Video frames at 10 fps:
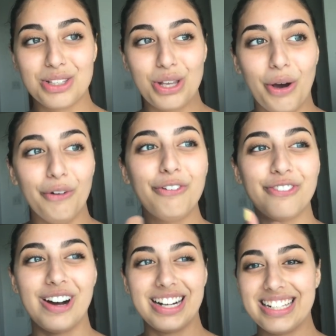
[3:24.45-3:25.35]
so
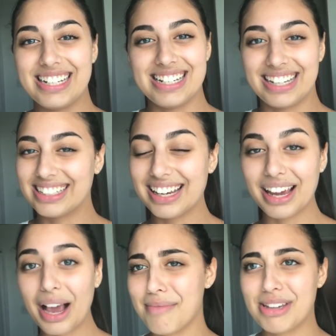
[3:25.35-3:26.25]
fun and
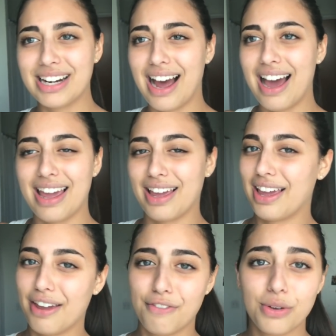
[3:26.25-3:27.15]
addicting. I mean,
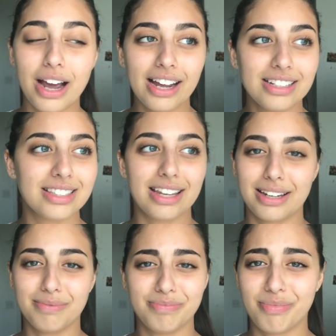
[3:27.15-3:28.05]
if you guys
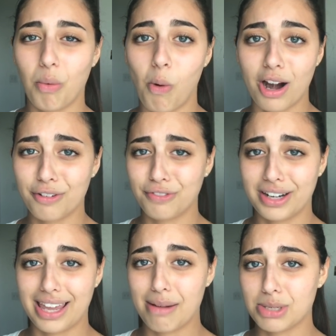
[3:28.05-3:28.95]
like want a
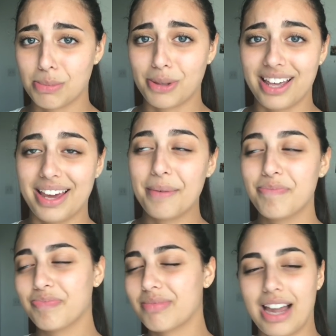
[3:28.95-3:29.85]
fun game to play,
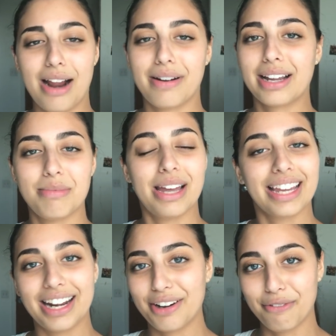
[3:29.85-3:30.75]
I
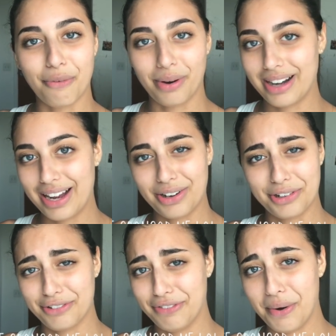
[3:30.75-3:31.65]
recommend getting Fortnite
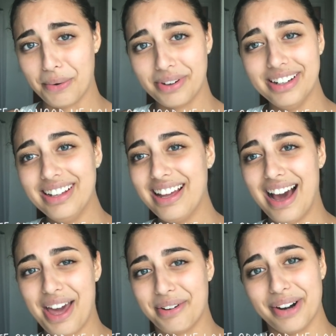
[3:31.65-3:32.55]
on your phone.
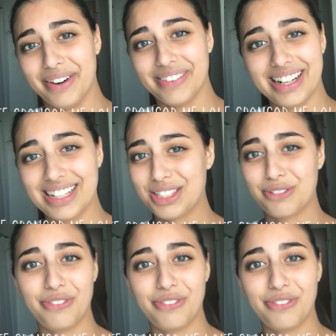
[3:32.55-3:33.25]
I don't know, it's